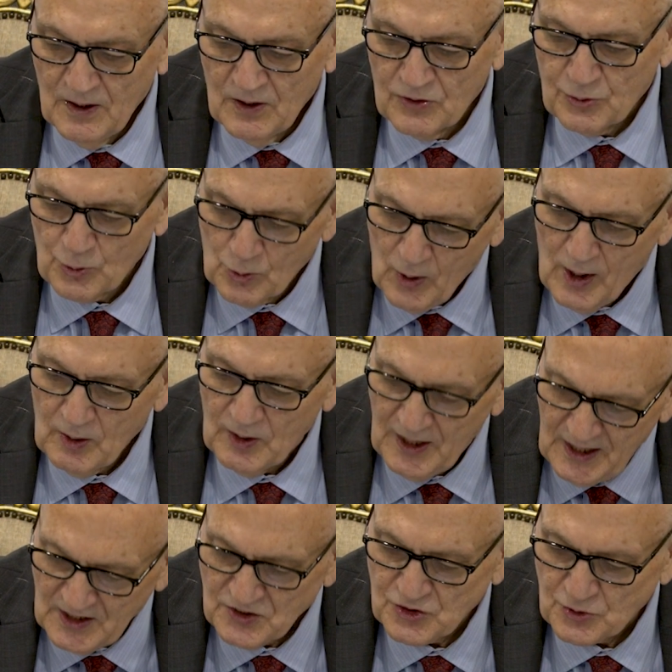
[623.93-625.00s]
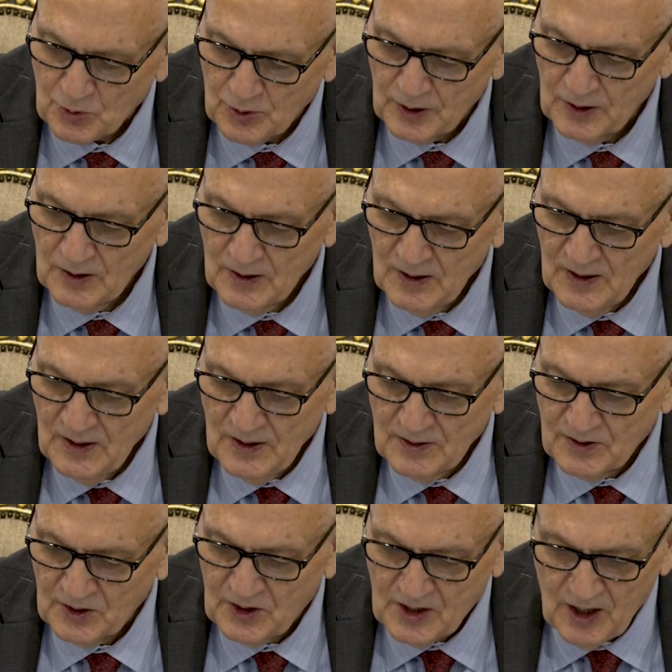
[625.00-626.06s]
Throughout history,
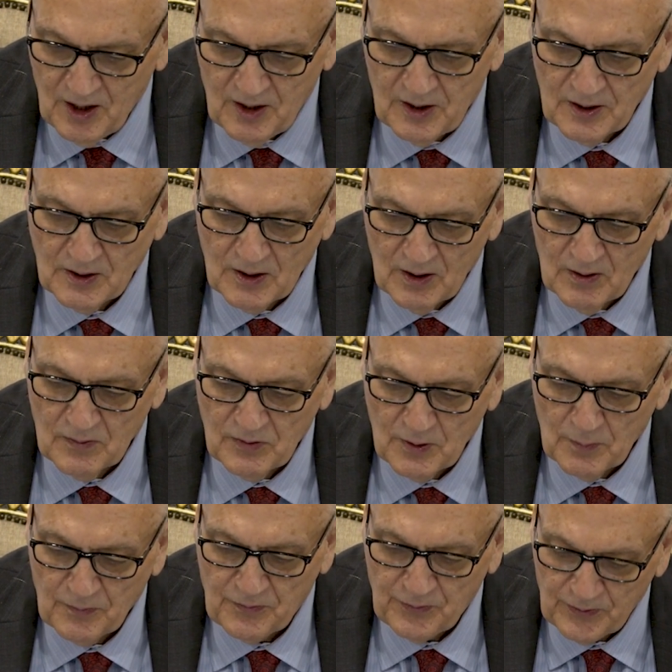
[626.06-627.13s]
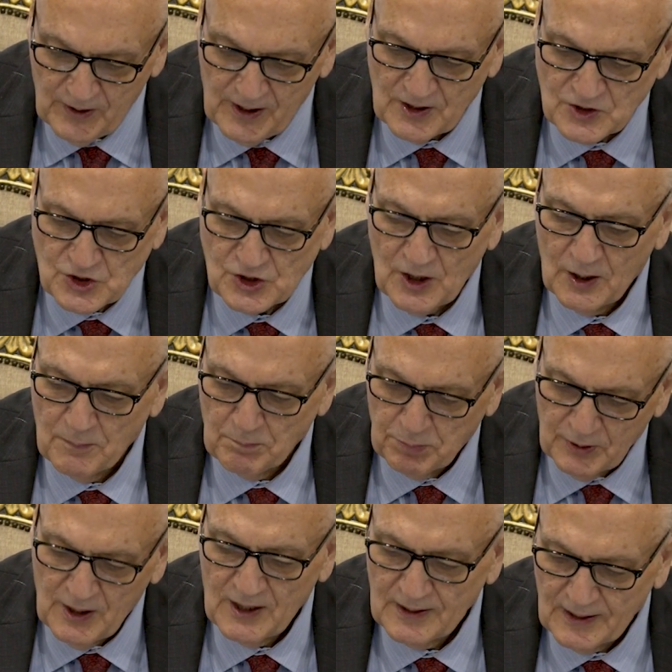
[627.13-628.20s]
the cutting of the flesh and
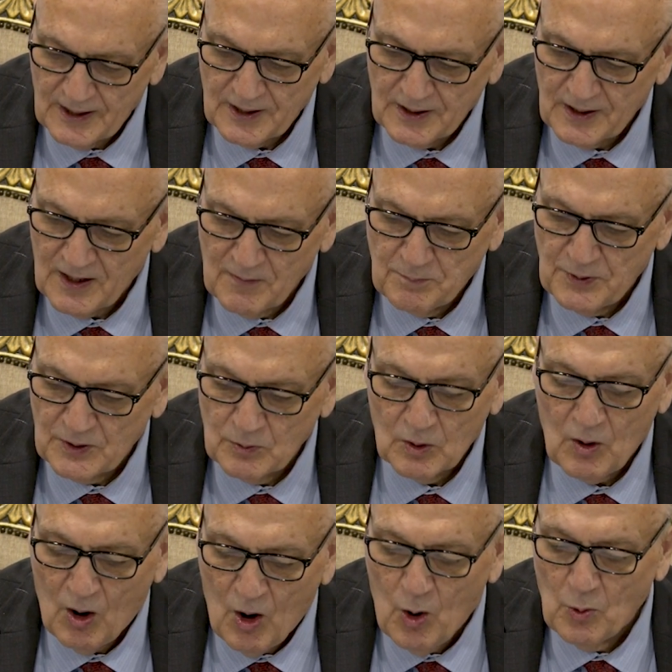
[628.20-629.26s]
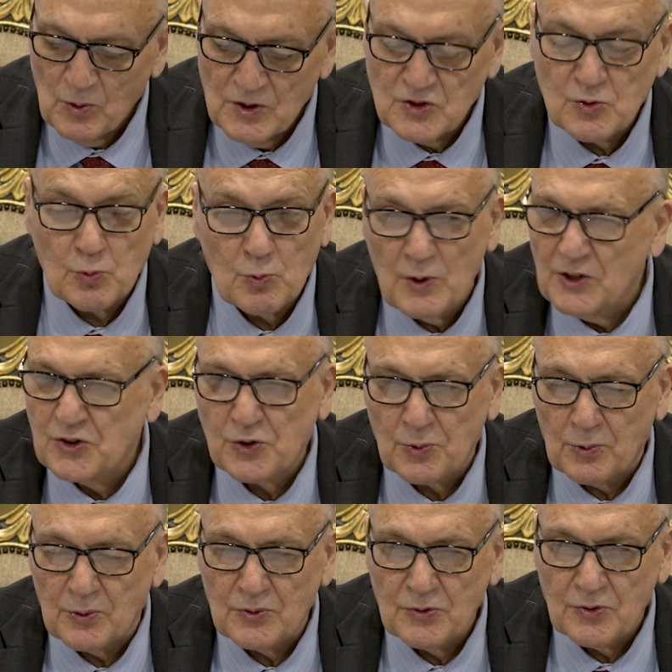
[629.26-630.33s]
bloodletting have been always
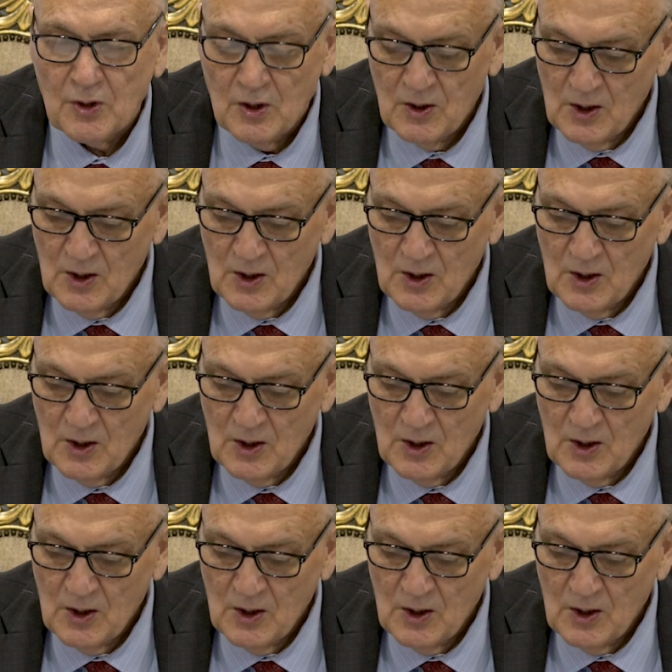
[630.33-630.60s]
rituals